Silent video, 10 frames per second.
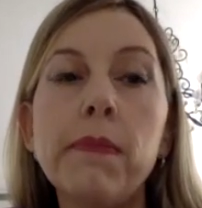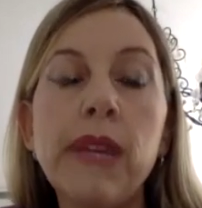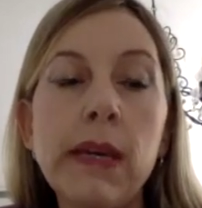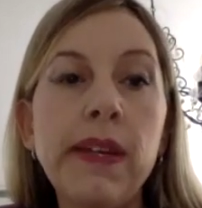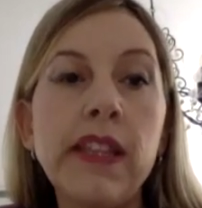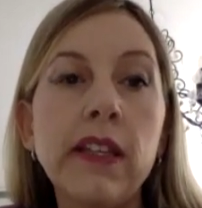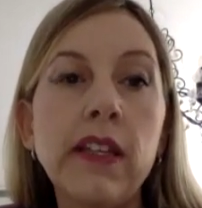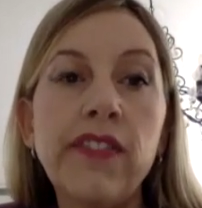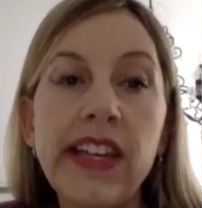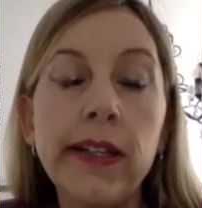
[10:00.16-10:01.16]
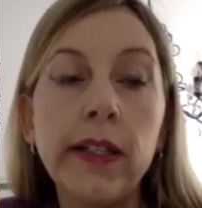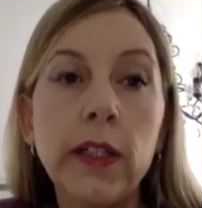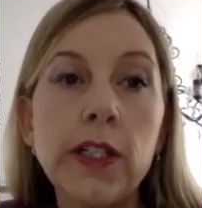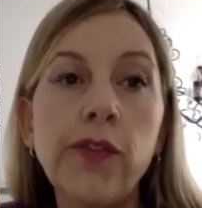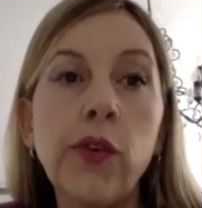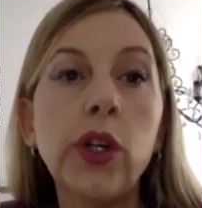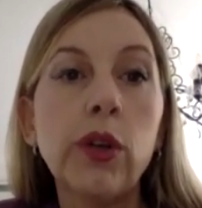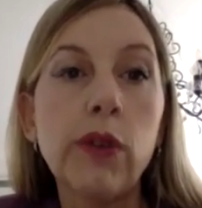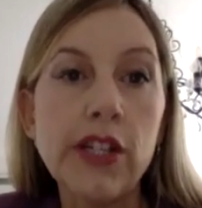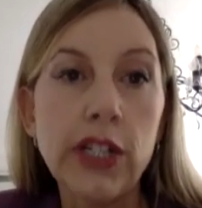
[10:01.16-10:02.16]
may be the vehicles for
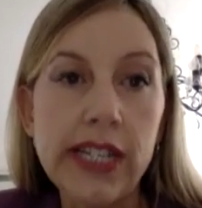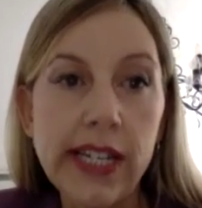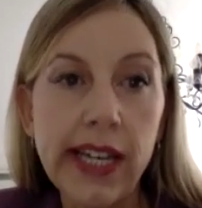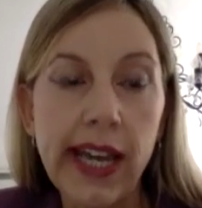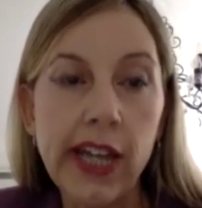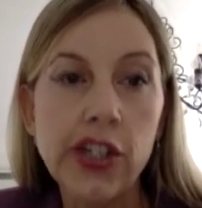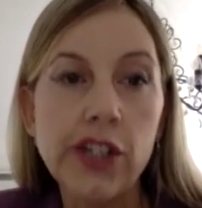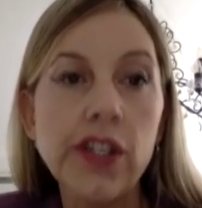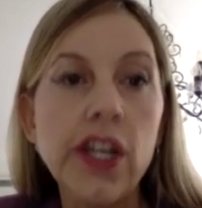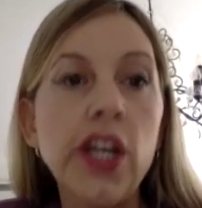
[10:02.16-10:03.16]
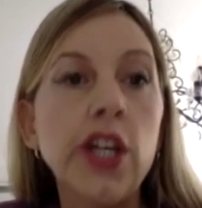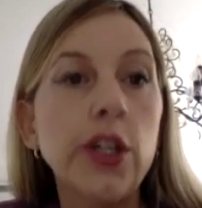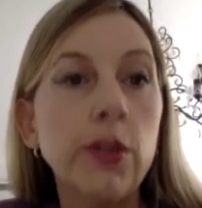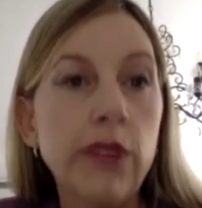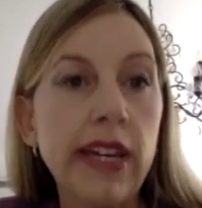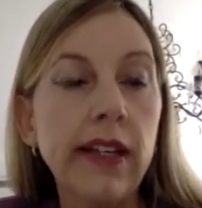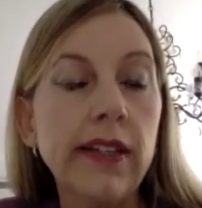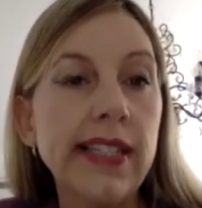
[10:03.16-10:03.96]
keratolytic agents, urea,